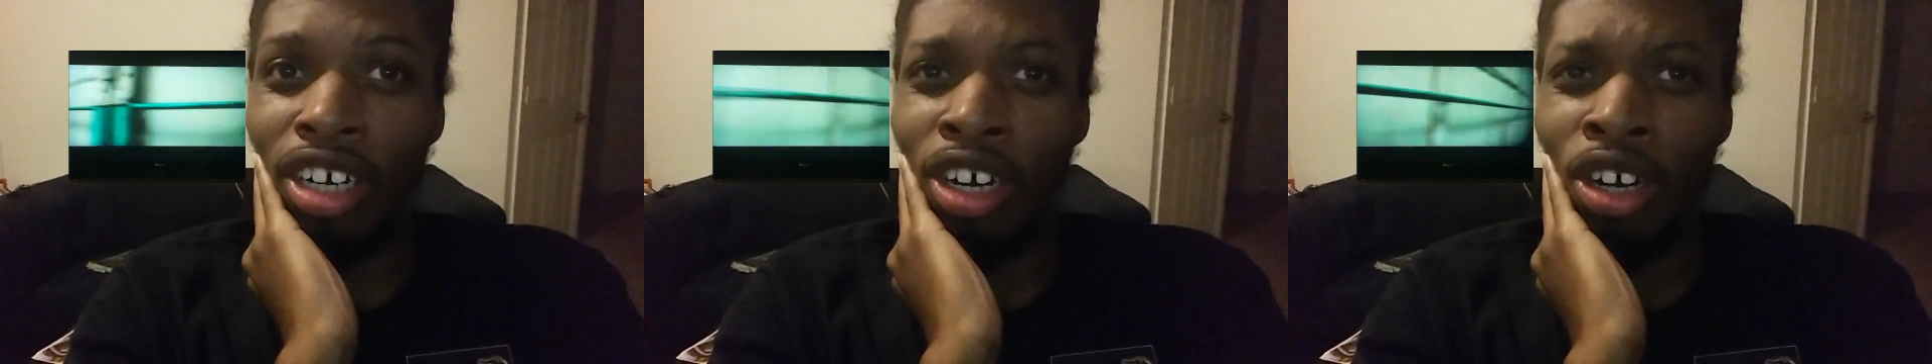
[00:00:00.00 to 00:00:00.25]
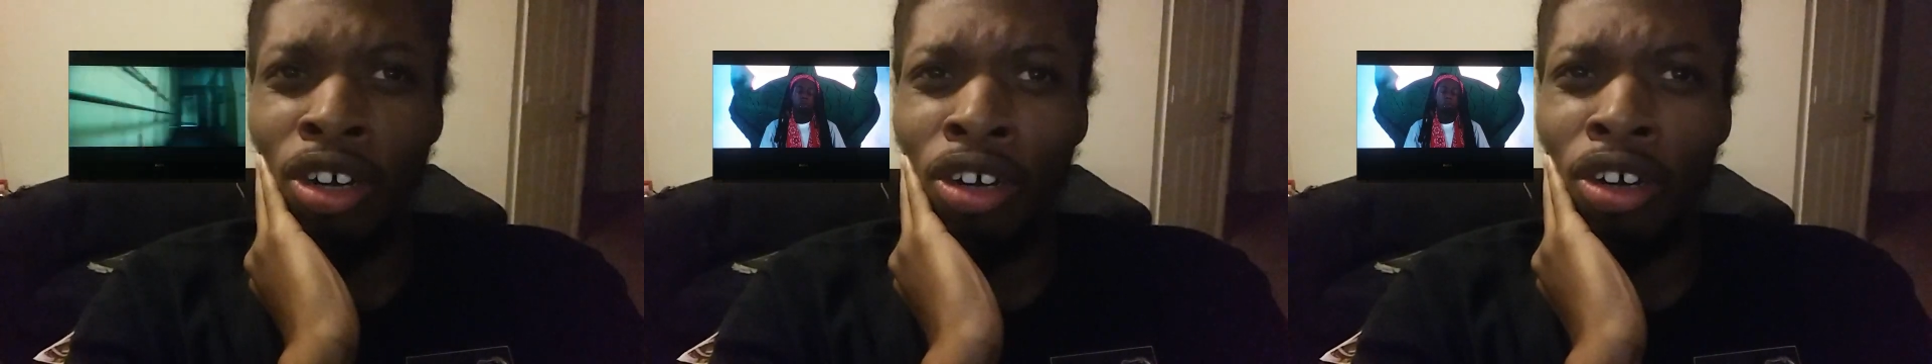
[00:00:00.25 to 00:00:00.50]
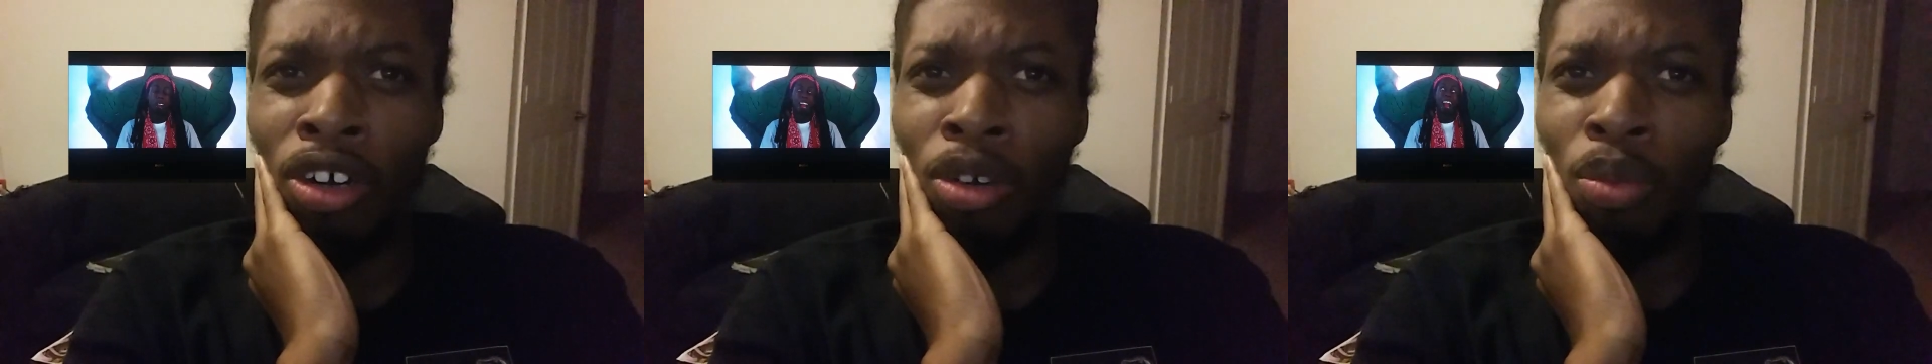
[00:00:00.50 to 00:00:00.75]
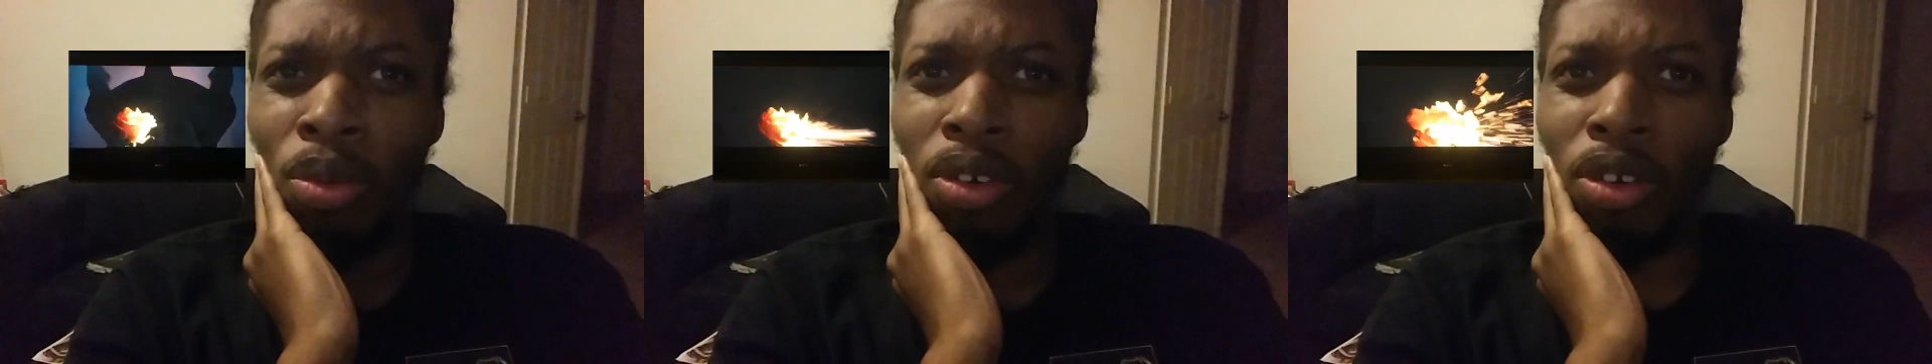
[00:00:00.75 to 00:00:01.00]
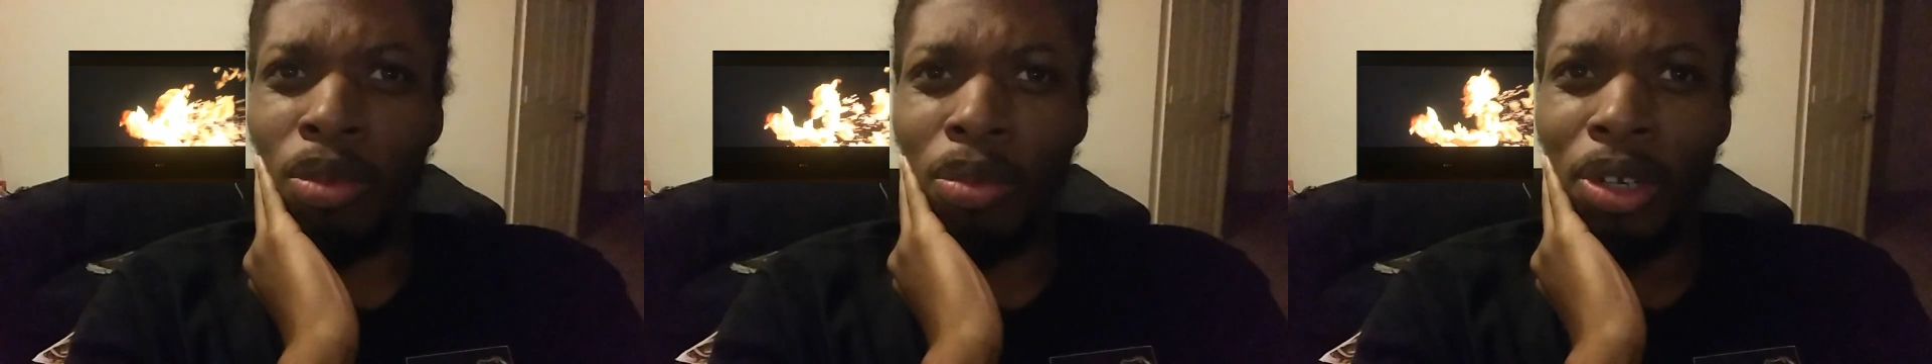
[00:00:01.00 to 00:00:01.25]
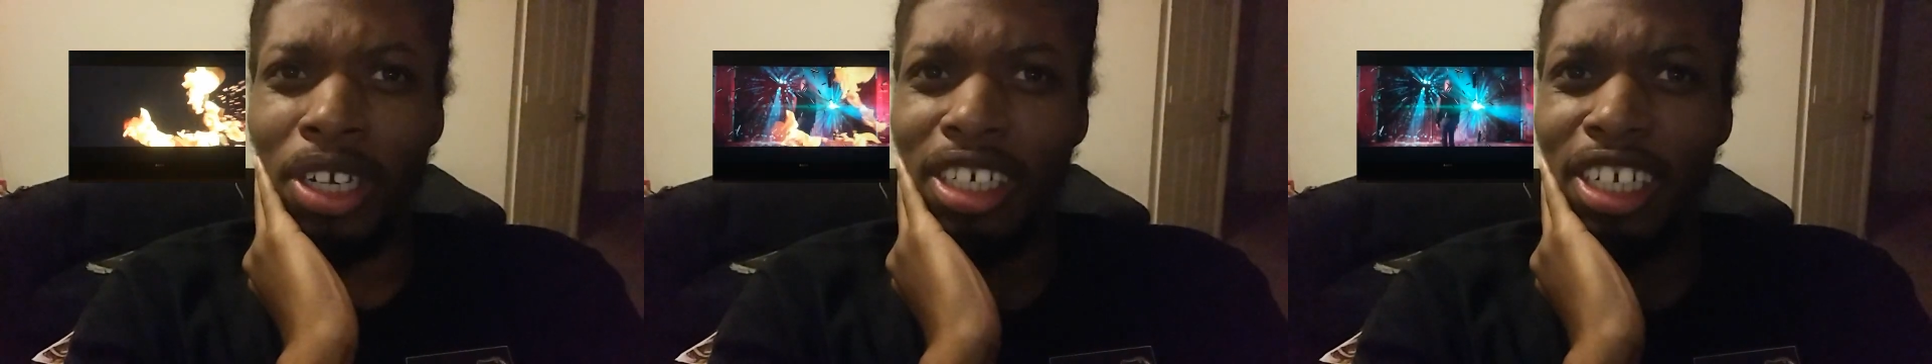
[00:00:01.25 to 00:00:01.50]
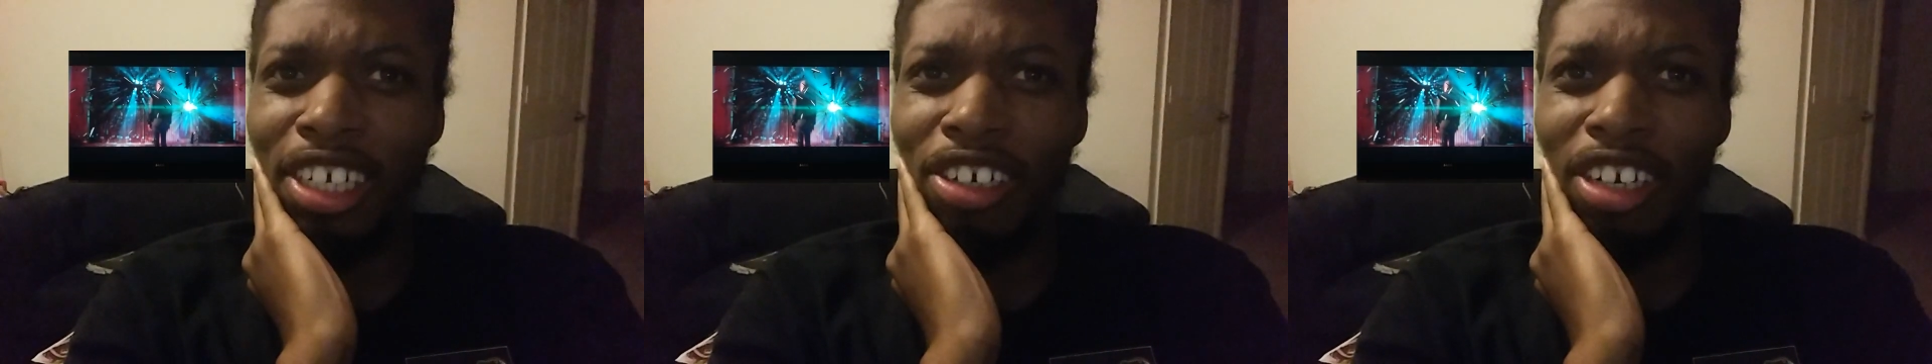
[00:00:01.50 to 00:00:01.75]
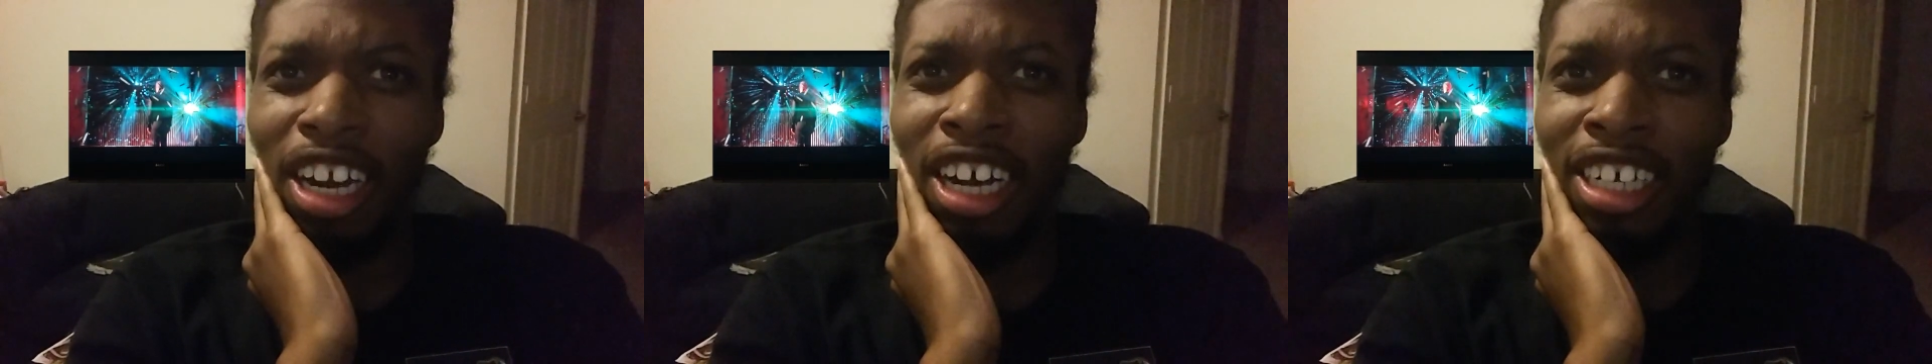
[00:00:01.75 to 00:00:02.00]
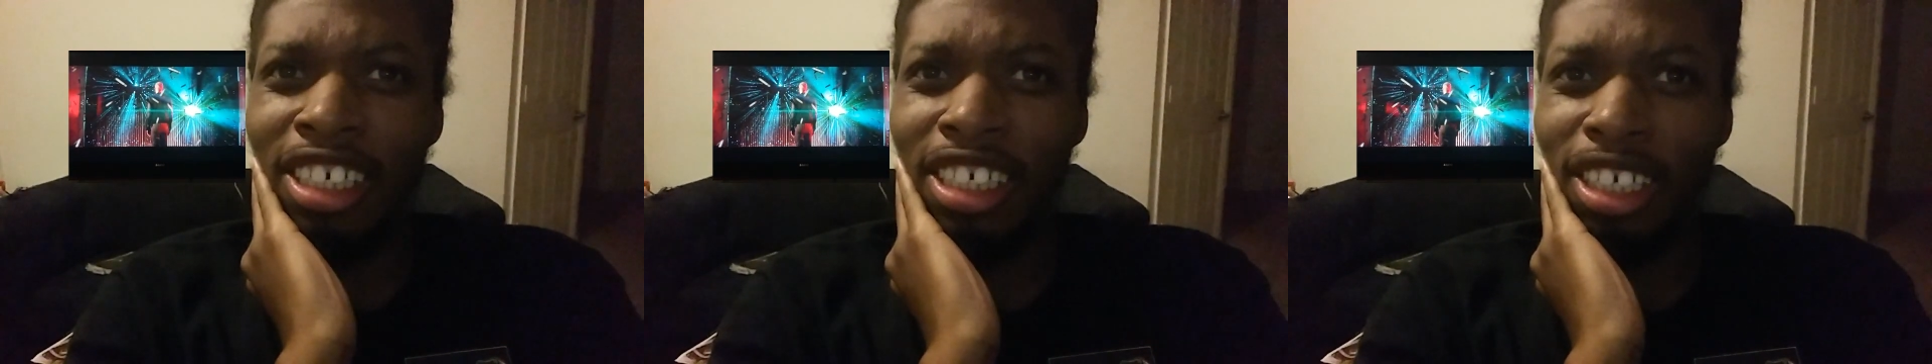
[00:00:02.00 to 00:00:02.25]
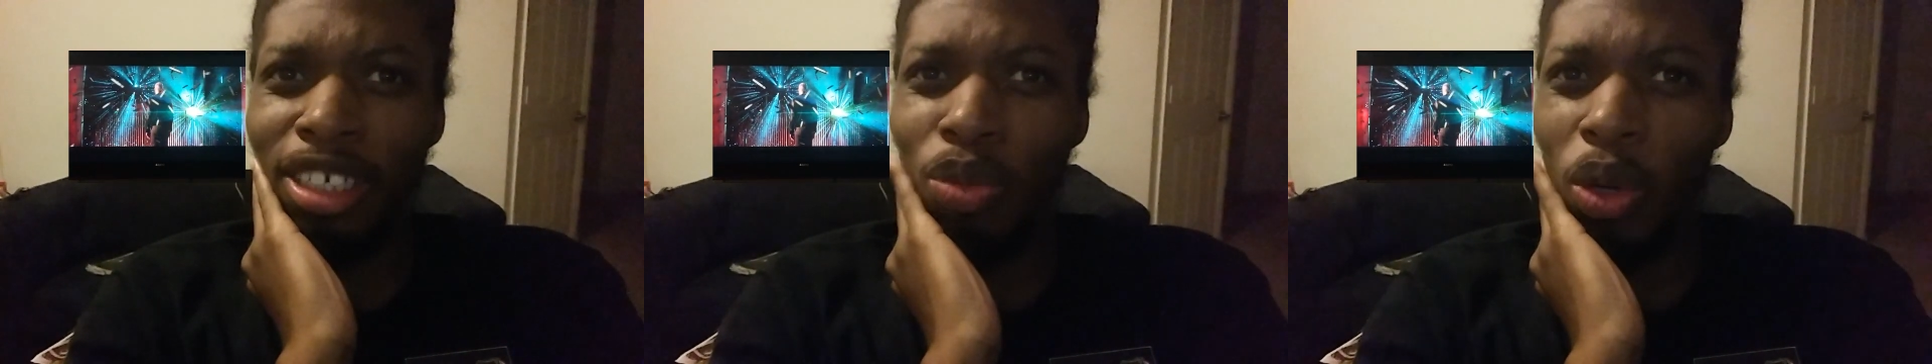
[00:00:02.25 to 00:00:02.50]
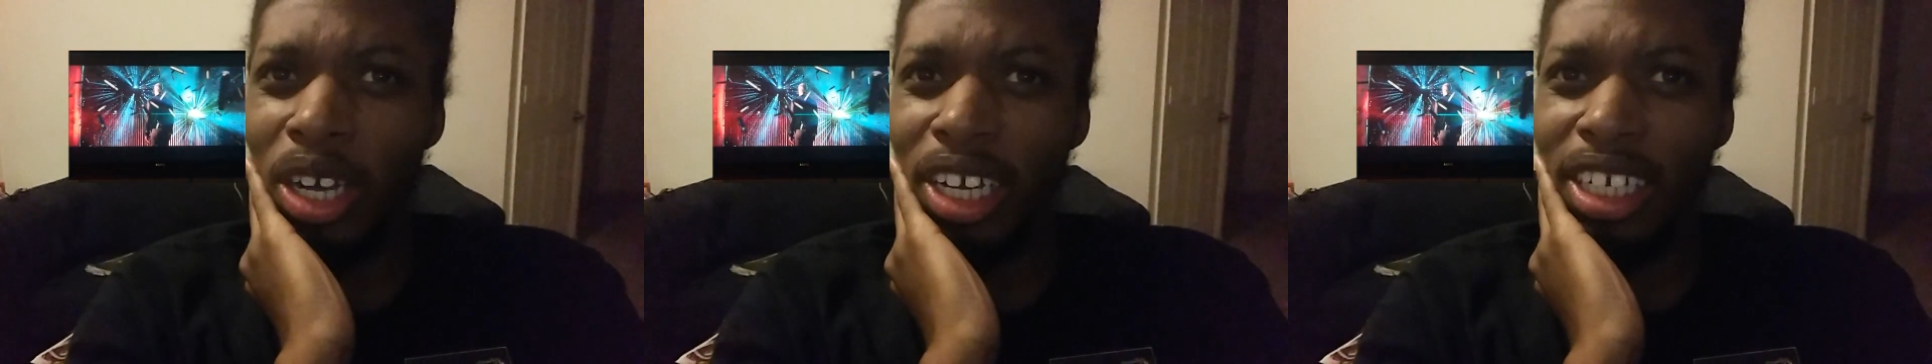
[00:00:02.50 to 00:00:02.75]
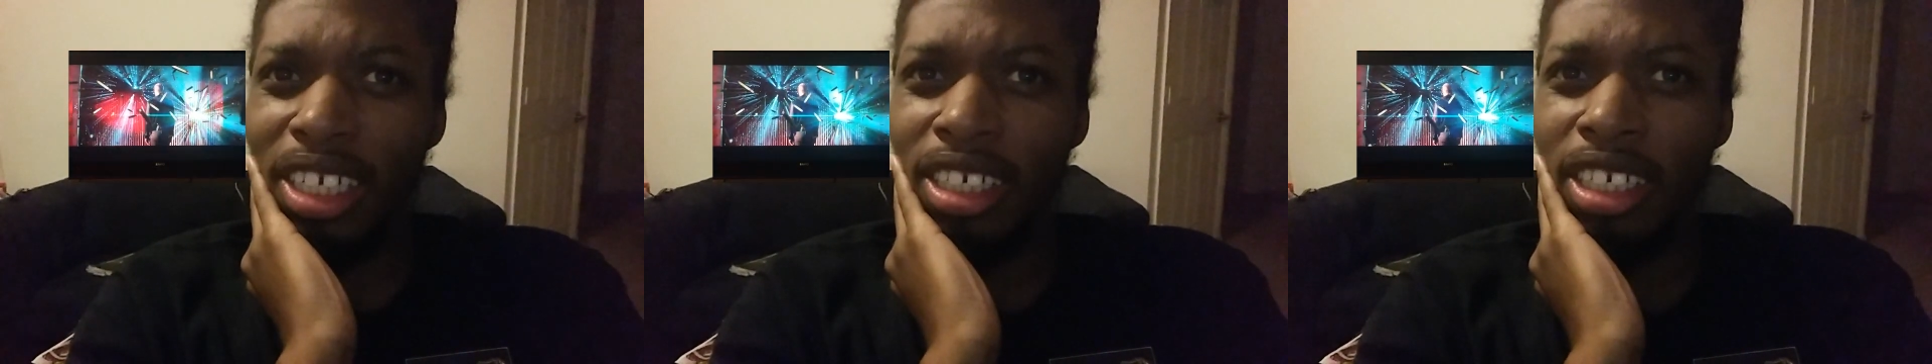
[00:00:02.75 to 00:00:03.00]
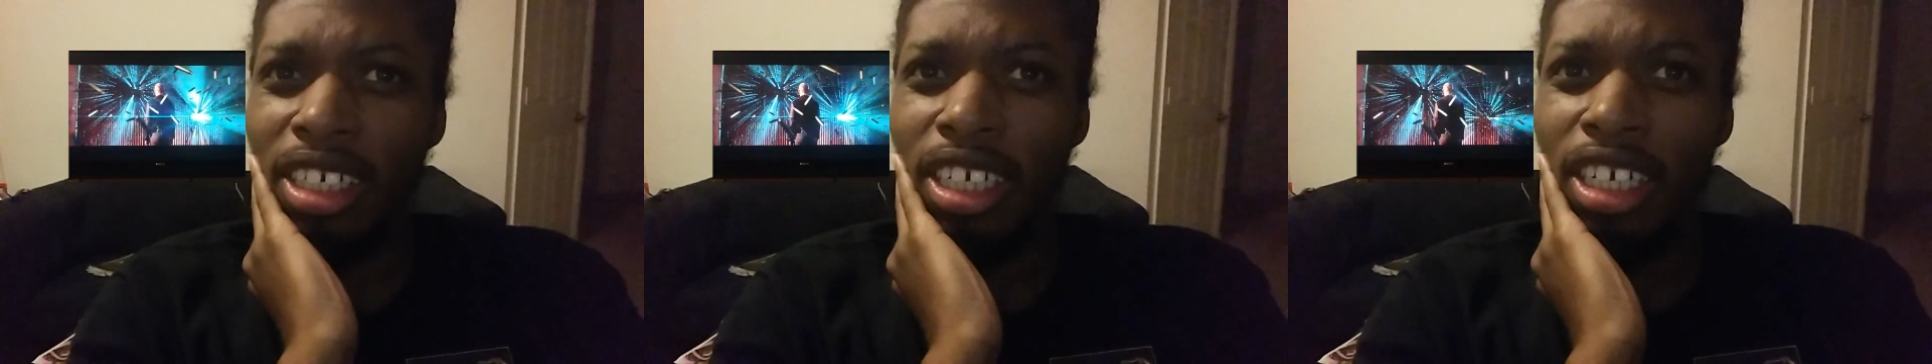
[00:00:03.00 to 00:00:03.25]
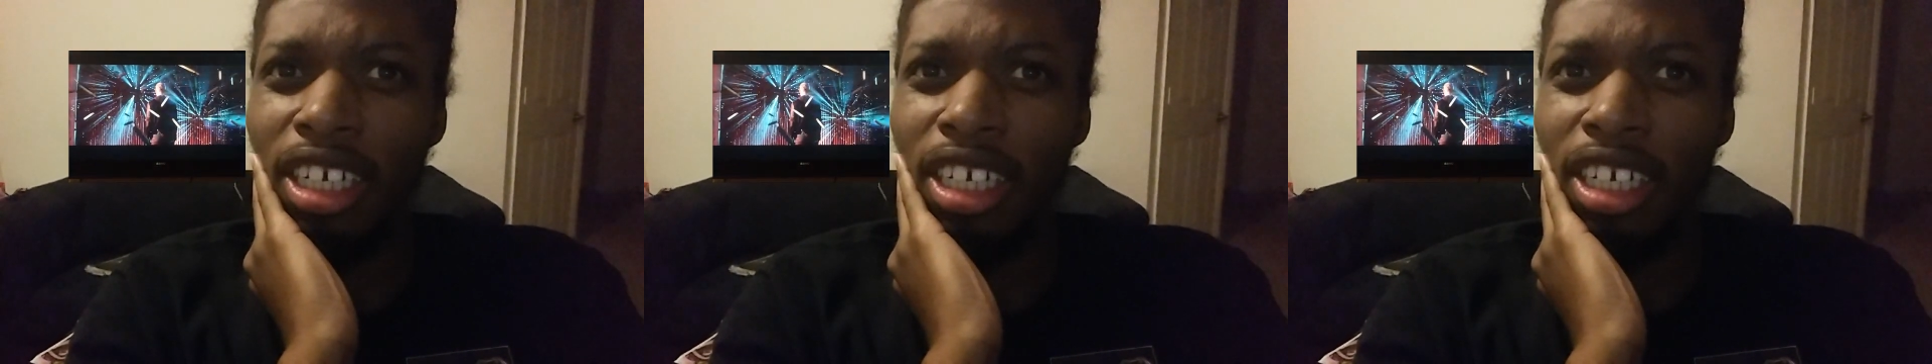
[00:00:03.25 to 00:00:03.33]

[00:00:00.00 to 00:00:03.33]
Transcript: Oh, I'm ready to hear Logic and Wayne.